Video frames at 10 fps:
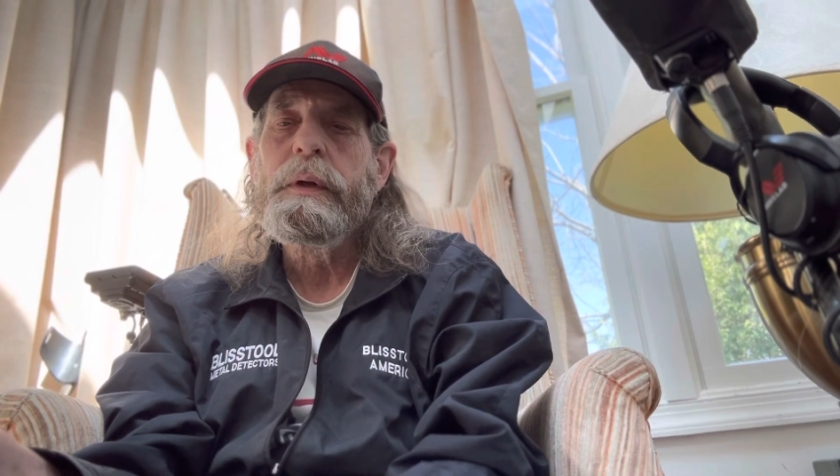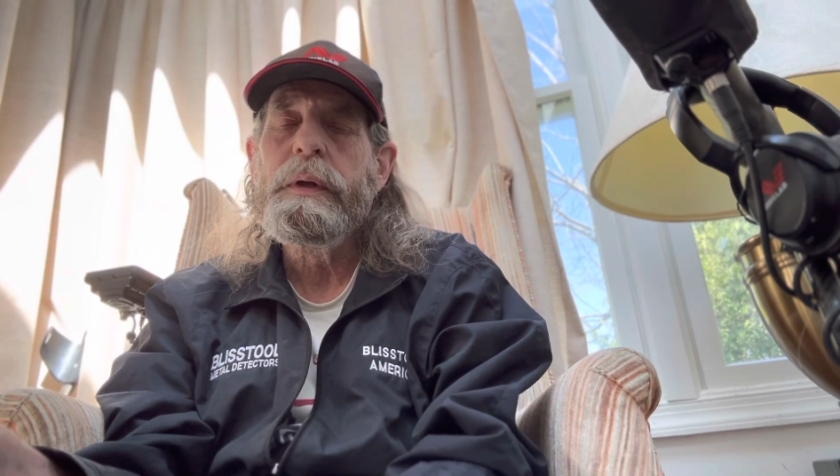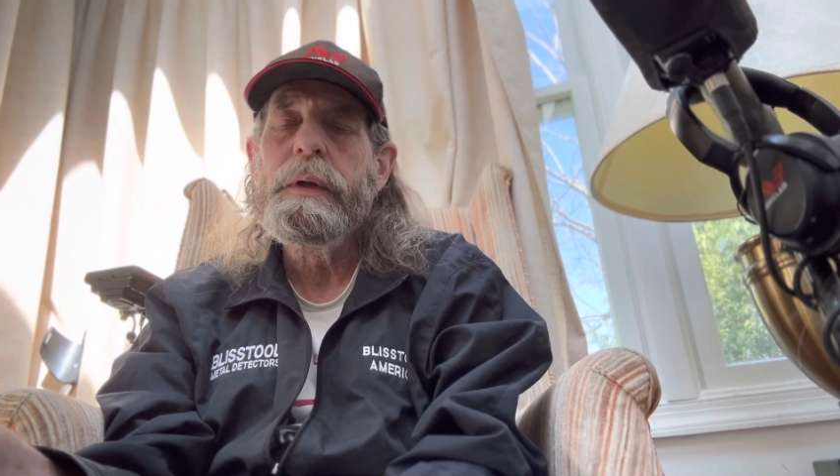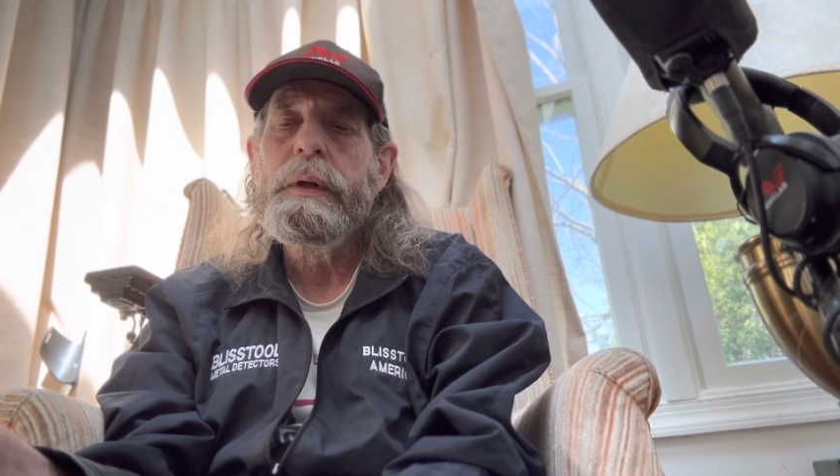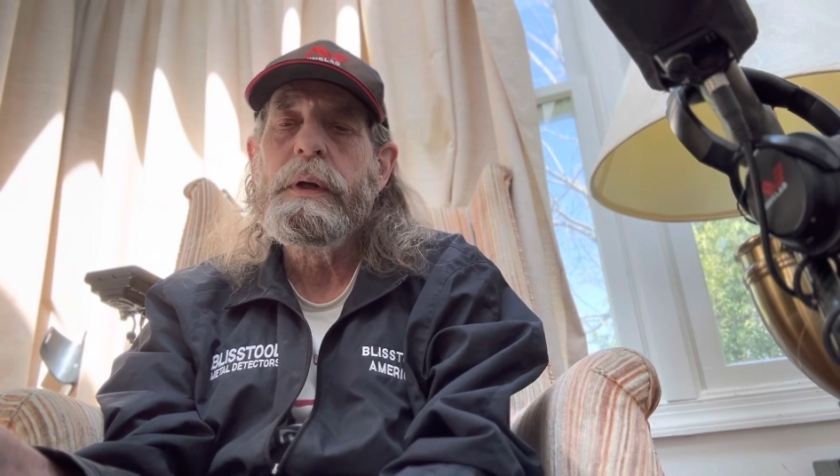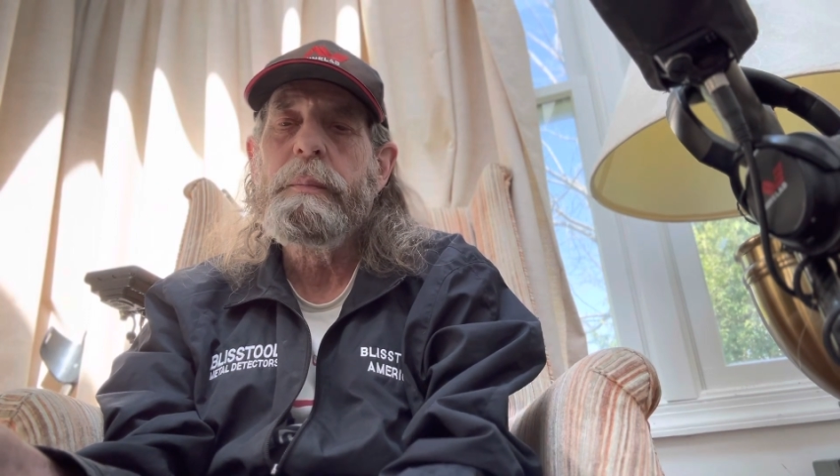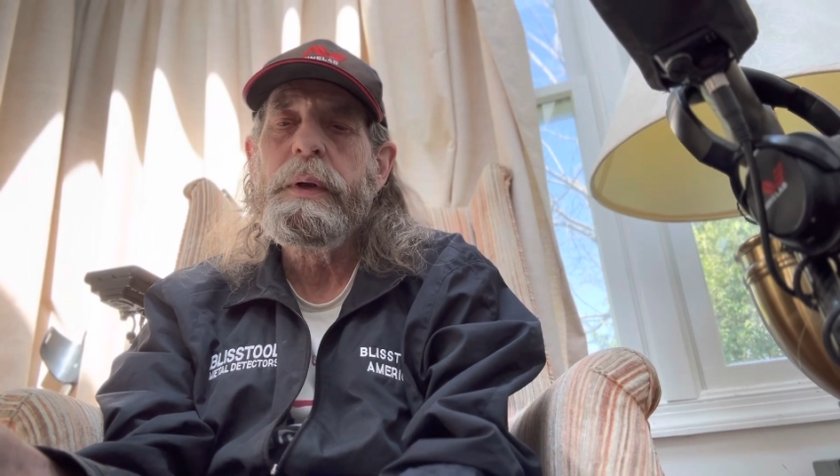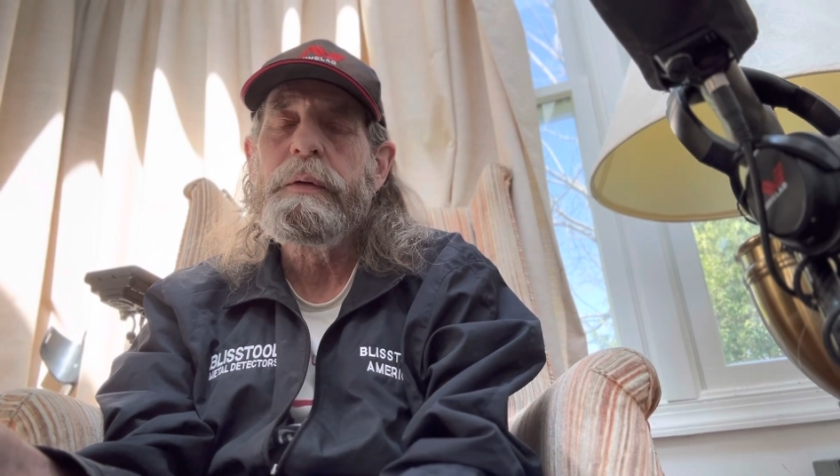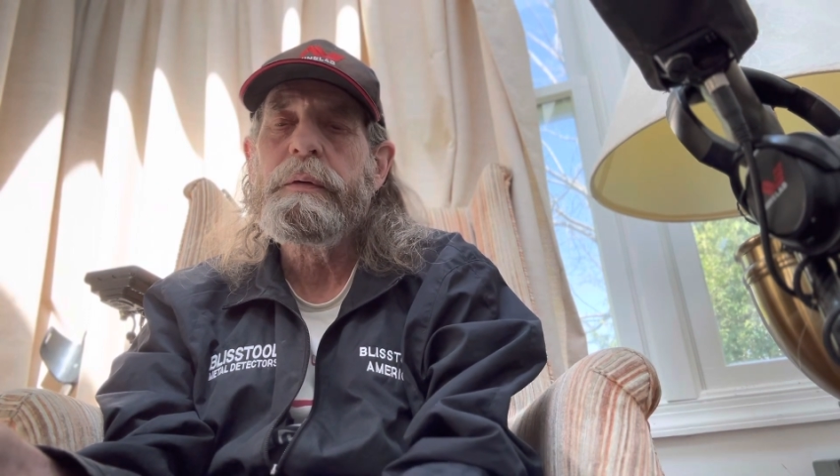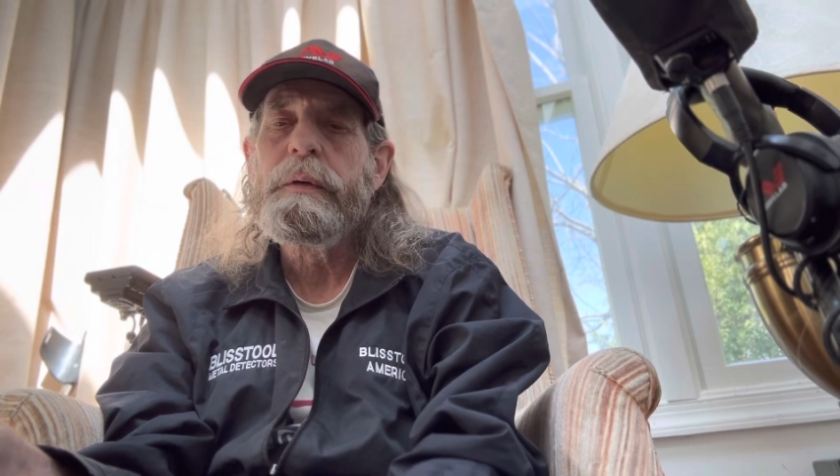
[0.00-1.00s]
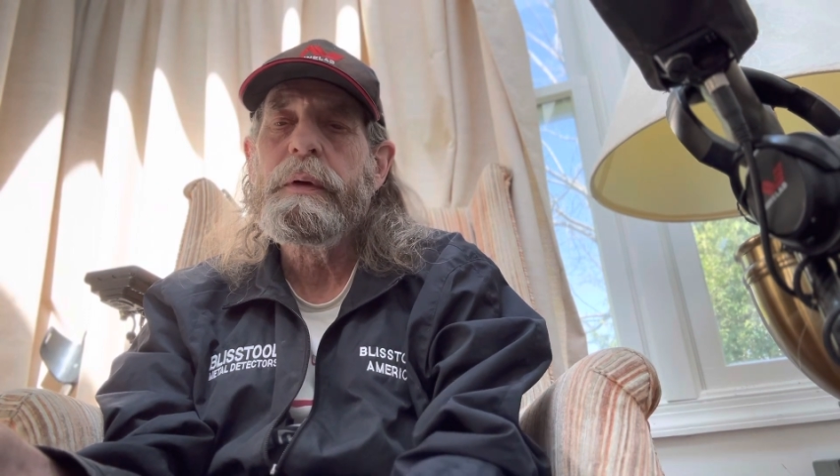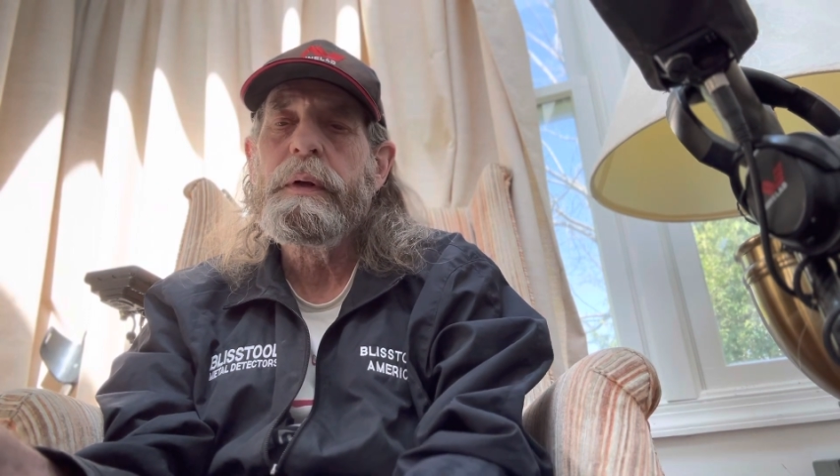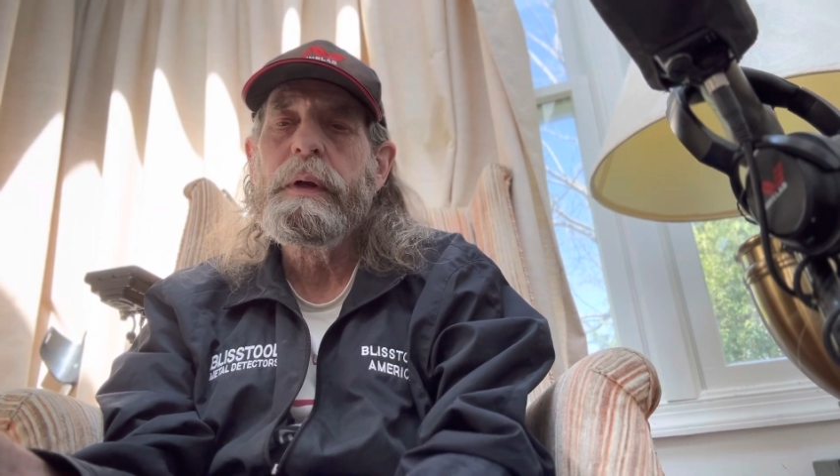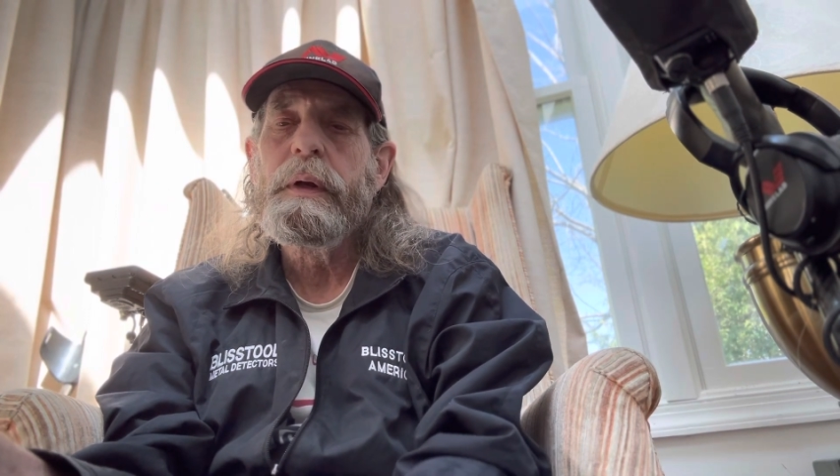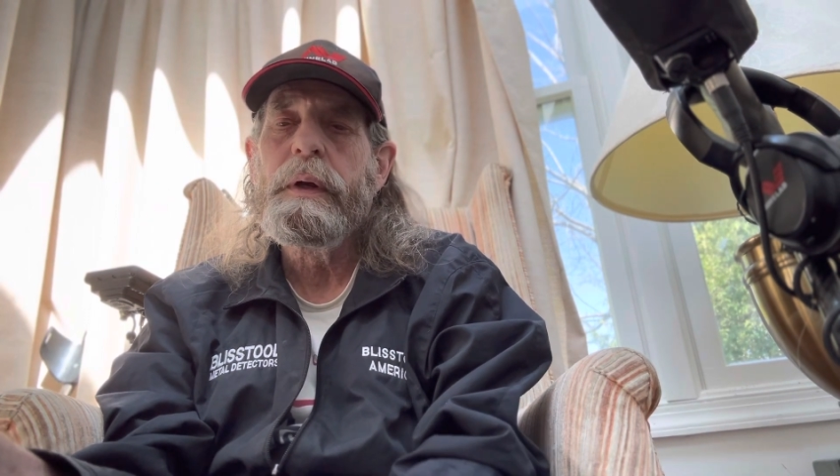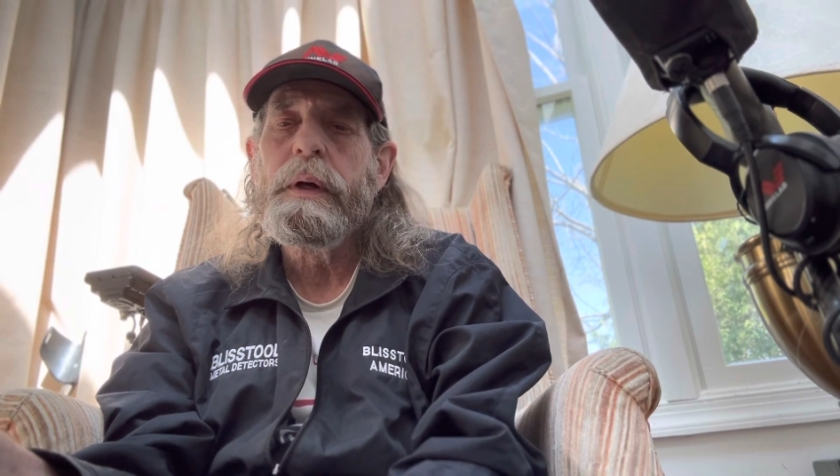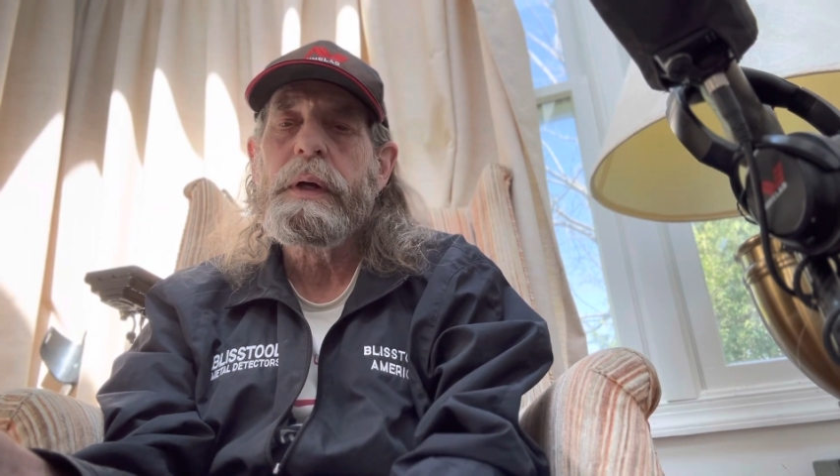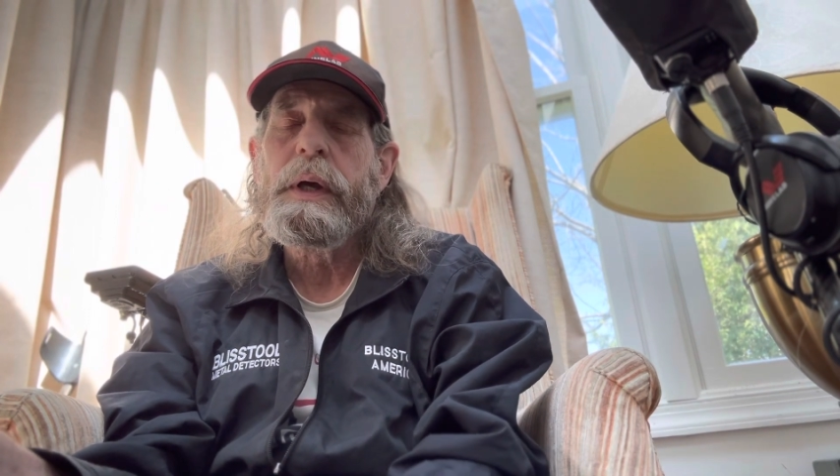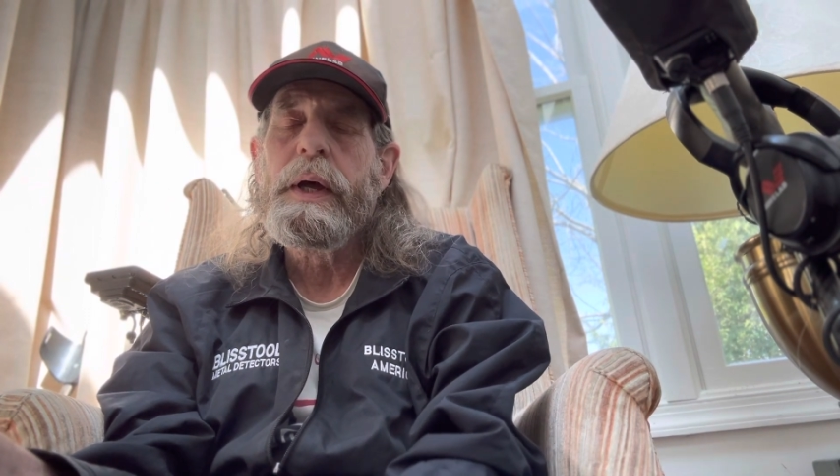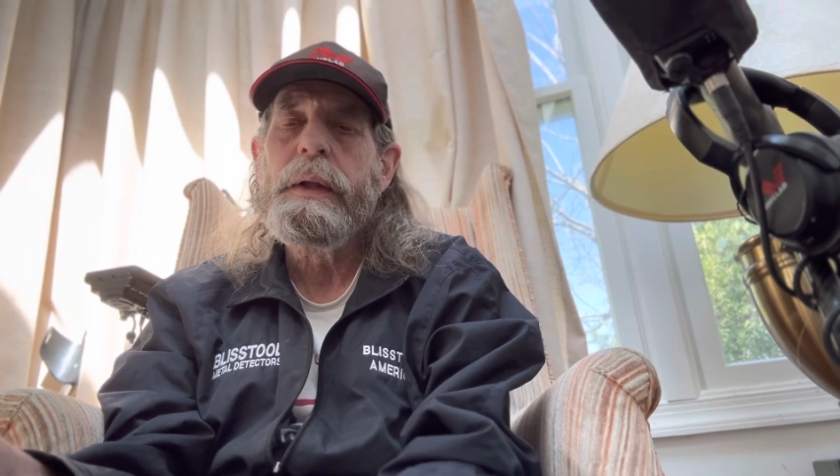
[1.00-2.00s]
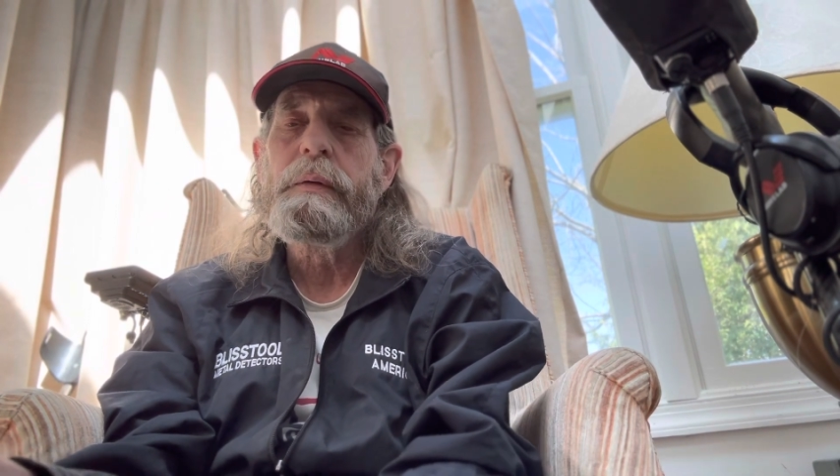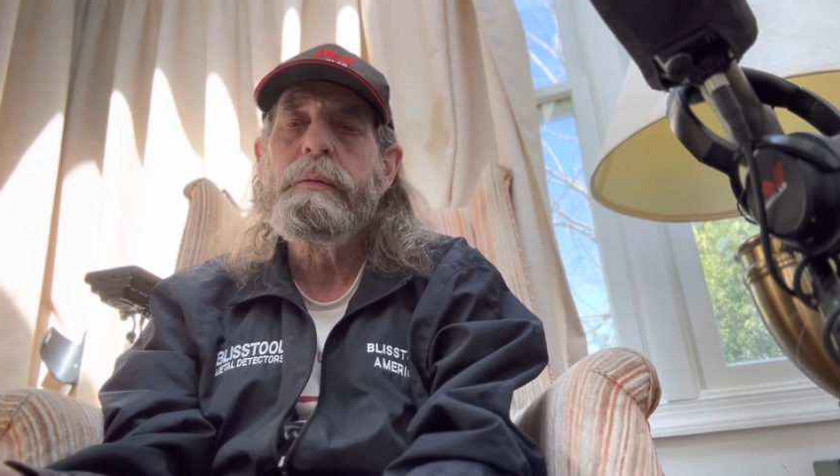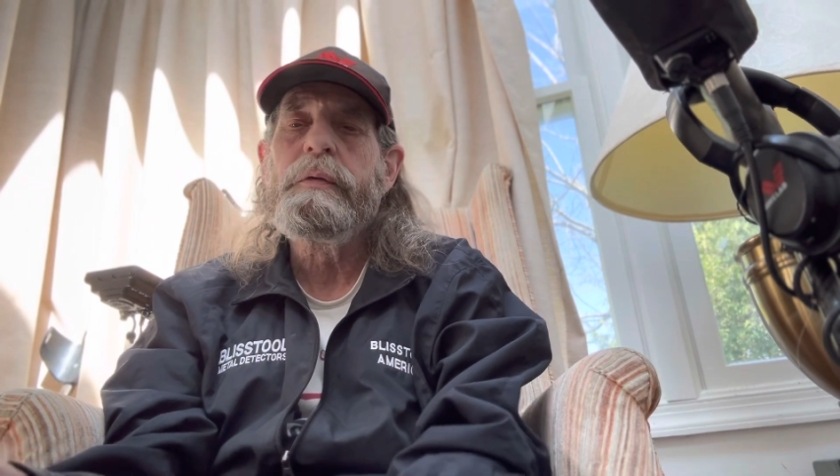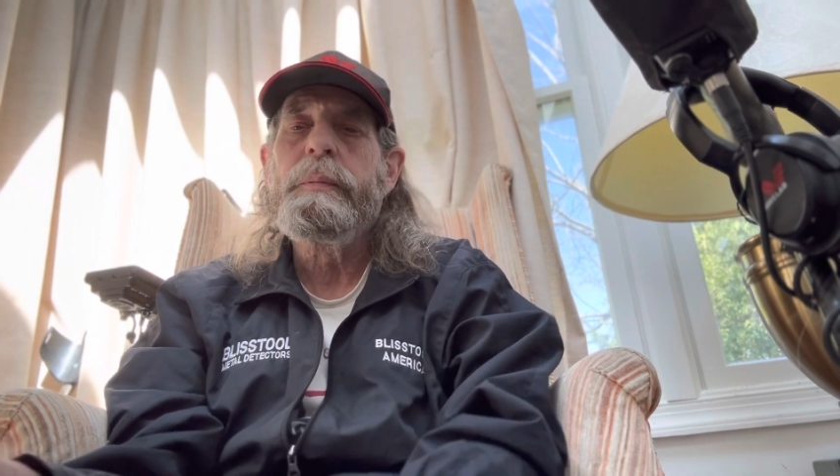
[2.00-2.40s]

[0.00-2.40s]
and I met a guy that was a